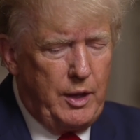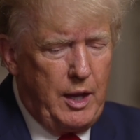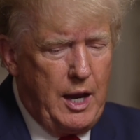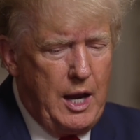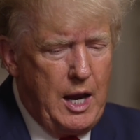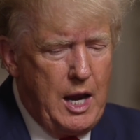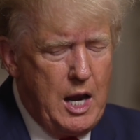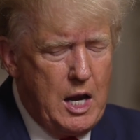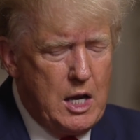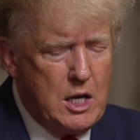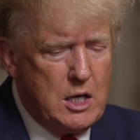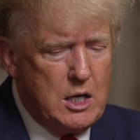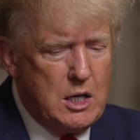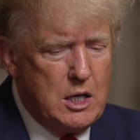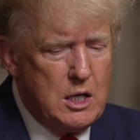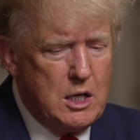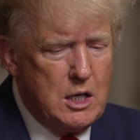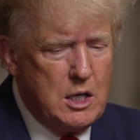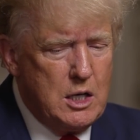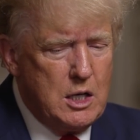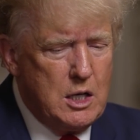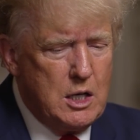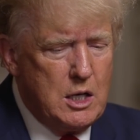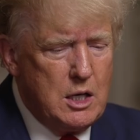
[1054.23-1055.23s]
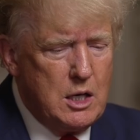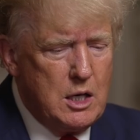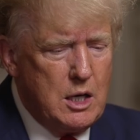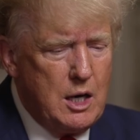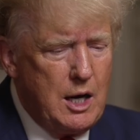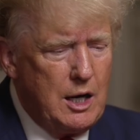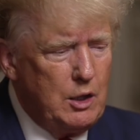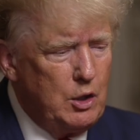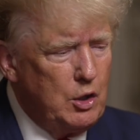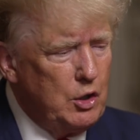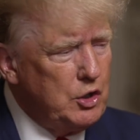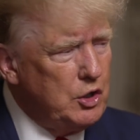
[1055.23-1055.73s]
and
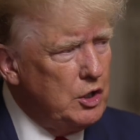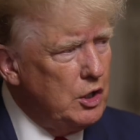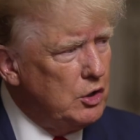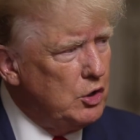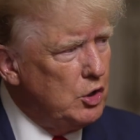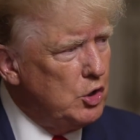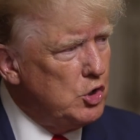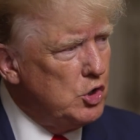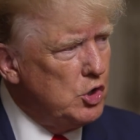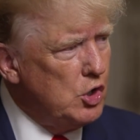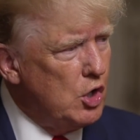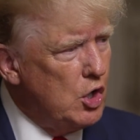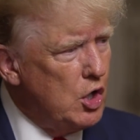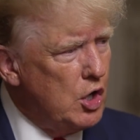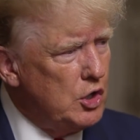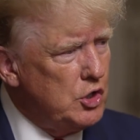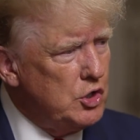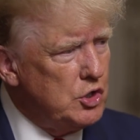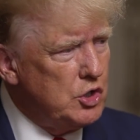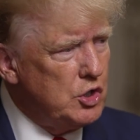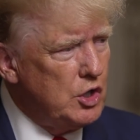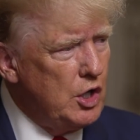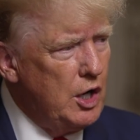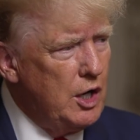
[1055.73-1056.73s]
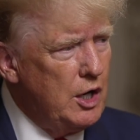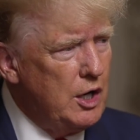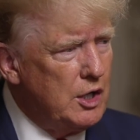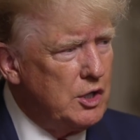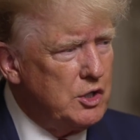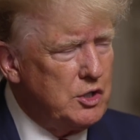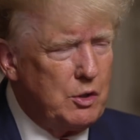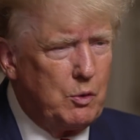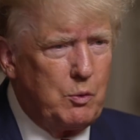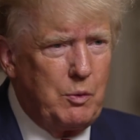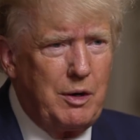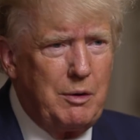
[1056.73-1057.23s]
I looked at the charts and I
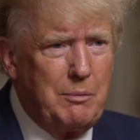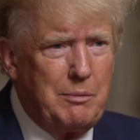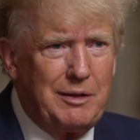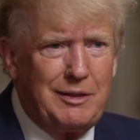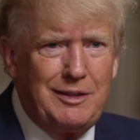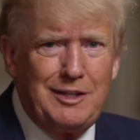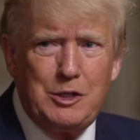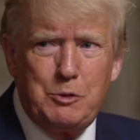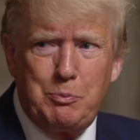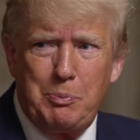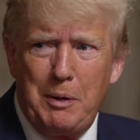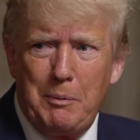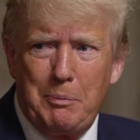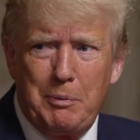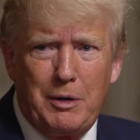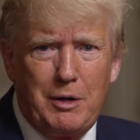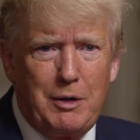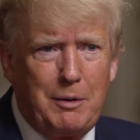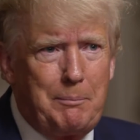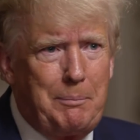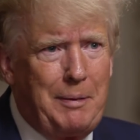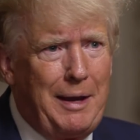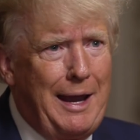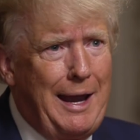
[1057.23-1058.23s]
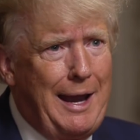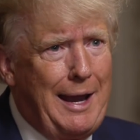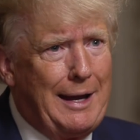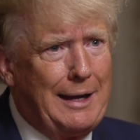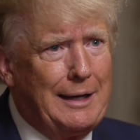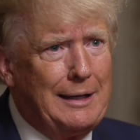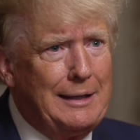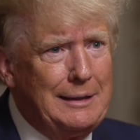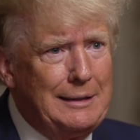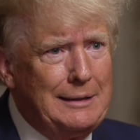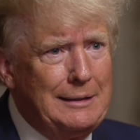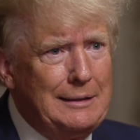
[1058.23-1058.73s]
said, wait a minute, these people aren't
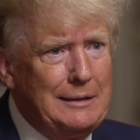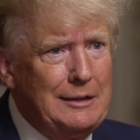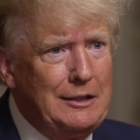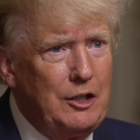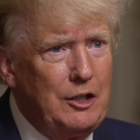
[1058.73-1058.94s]
paying.